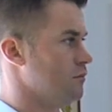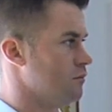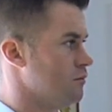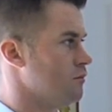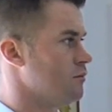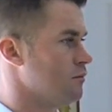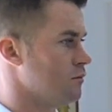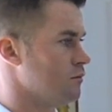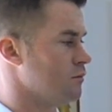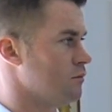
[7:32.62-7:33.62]

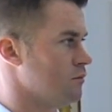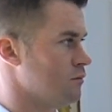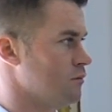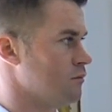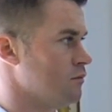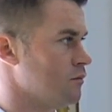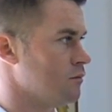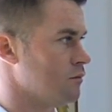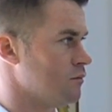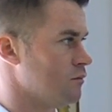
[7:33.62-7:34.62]

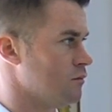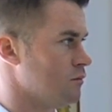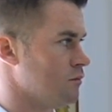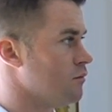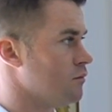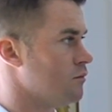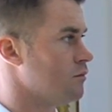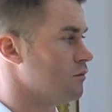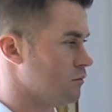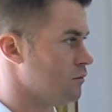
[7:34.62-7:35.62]

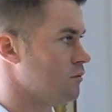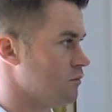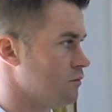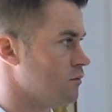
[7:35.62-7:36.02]
(not speaking)